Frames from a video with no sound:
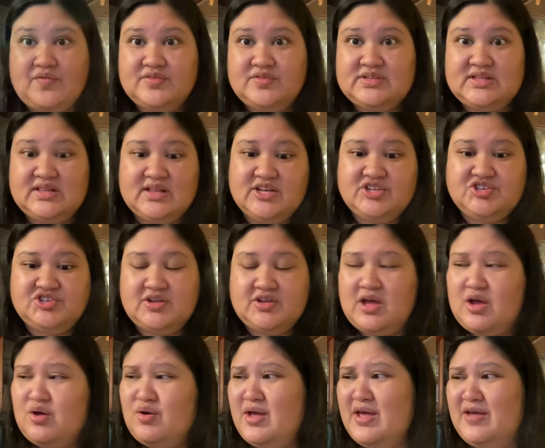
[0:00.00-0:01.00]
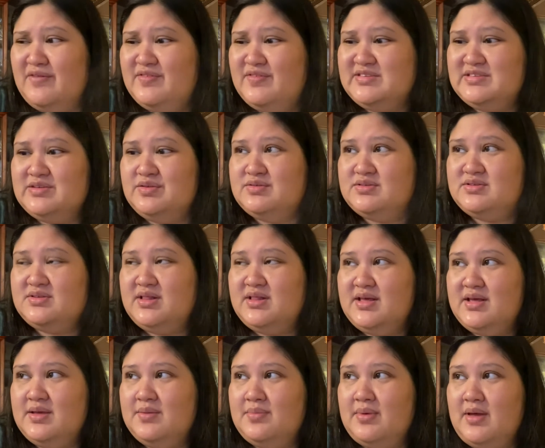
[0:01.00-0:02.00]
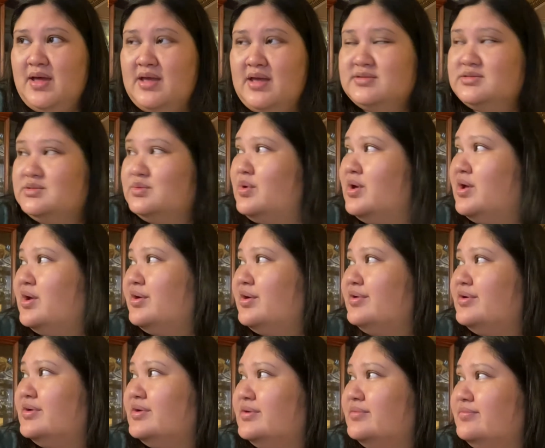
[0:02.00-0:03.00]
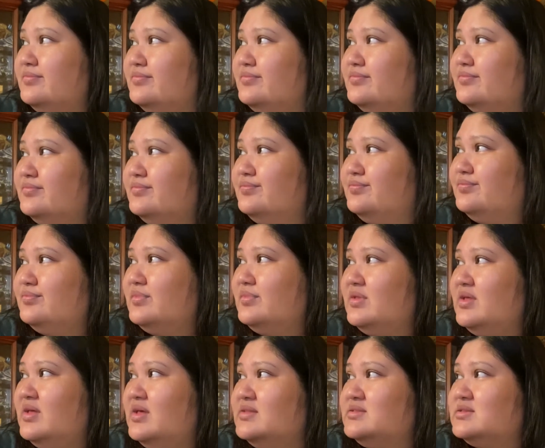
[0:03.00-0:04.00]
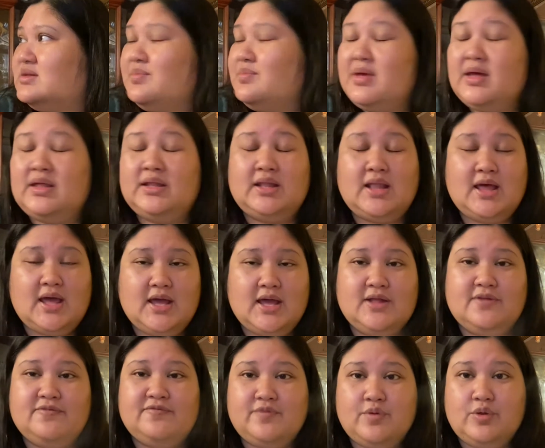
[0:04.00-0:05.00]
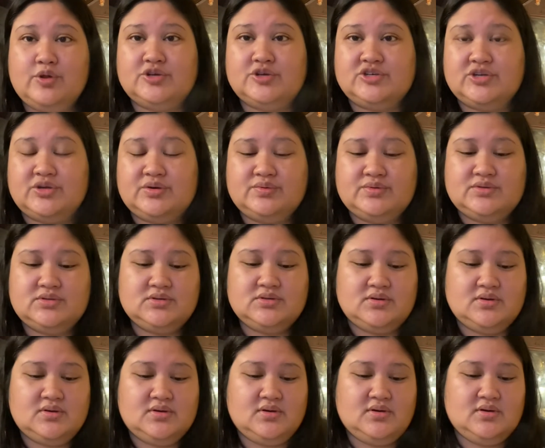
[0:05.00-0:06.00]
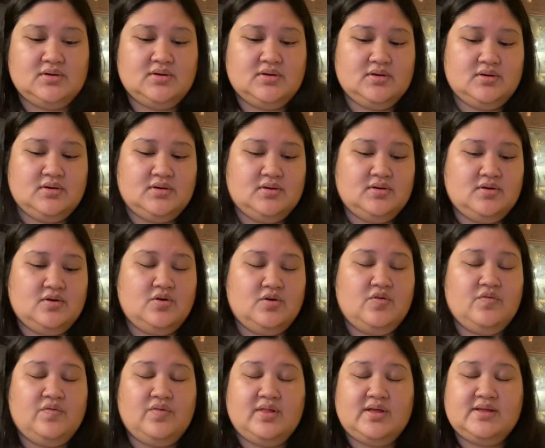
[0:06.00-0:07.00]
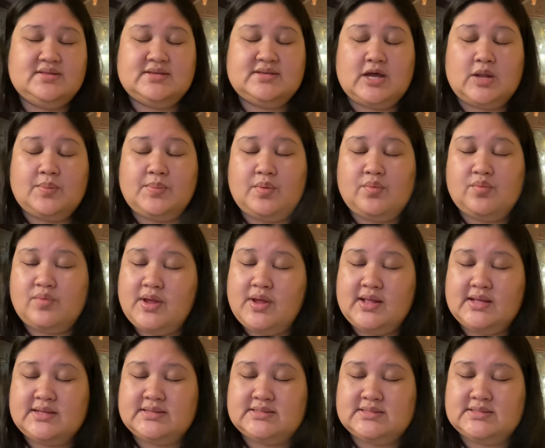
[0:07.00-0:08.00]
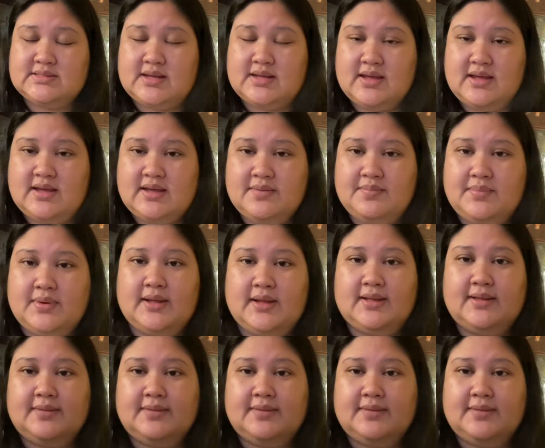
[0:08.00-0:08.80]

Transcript: lunch now. Ava's still asleep. I swear. It's gonna be a late photo shoot. Hopefully it's not gonna be raining today, but